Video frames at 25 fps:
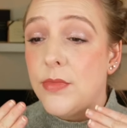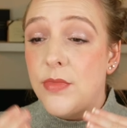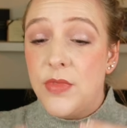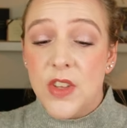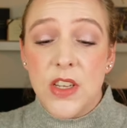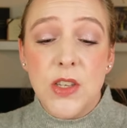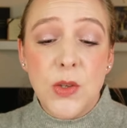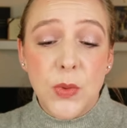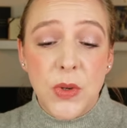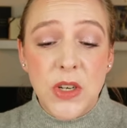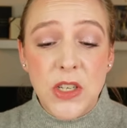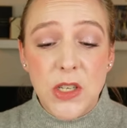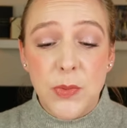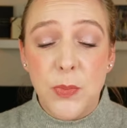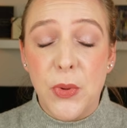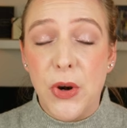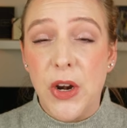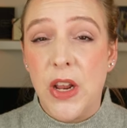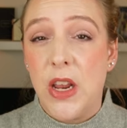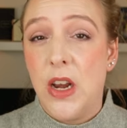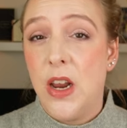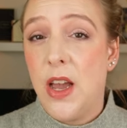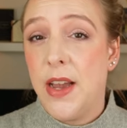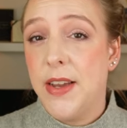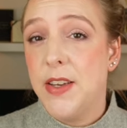this one is
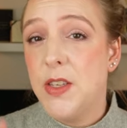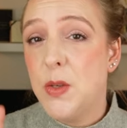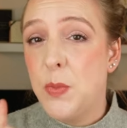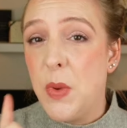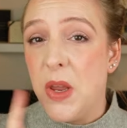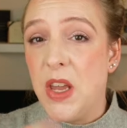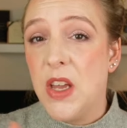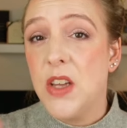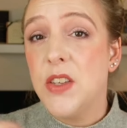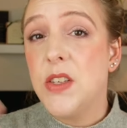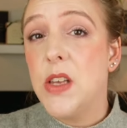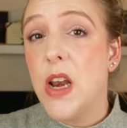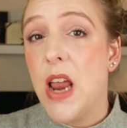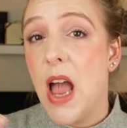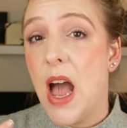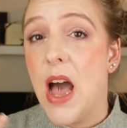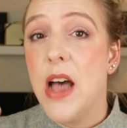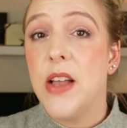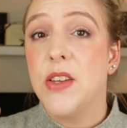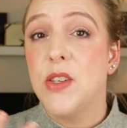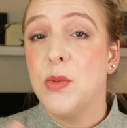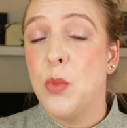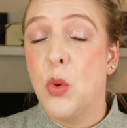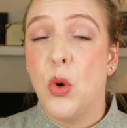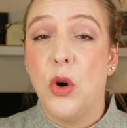pretty nice because it
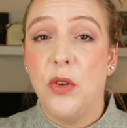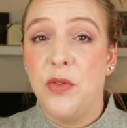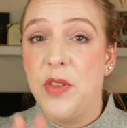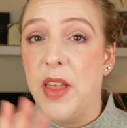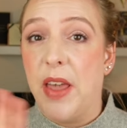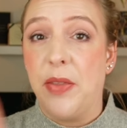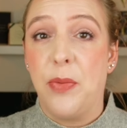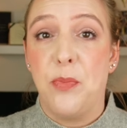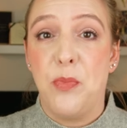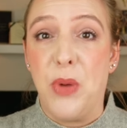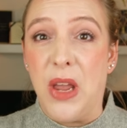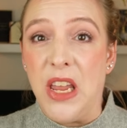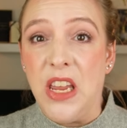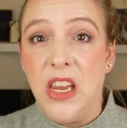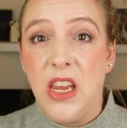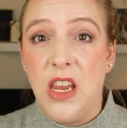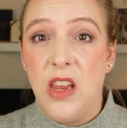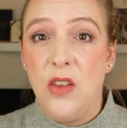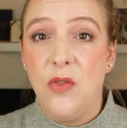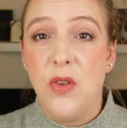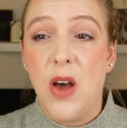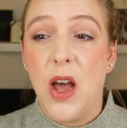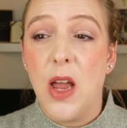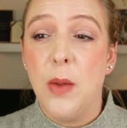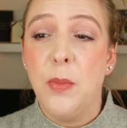has more of that
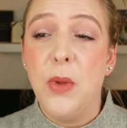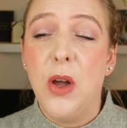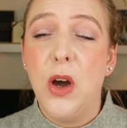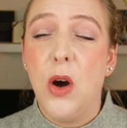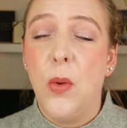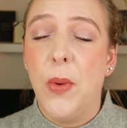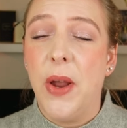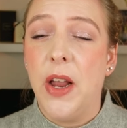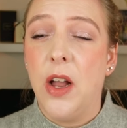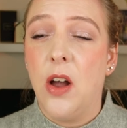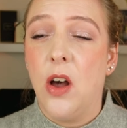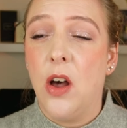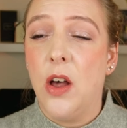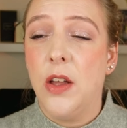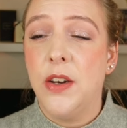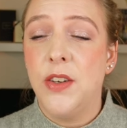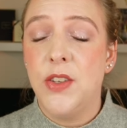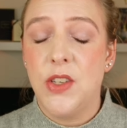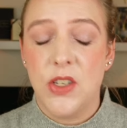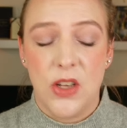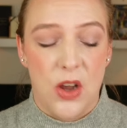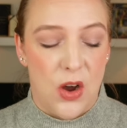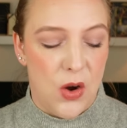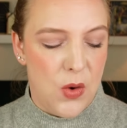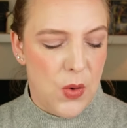pinky vibe going on,
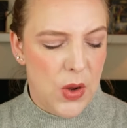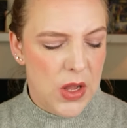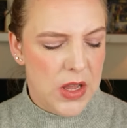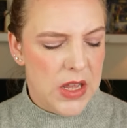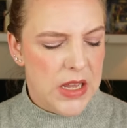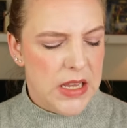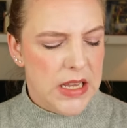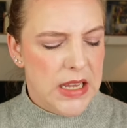so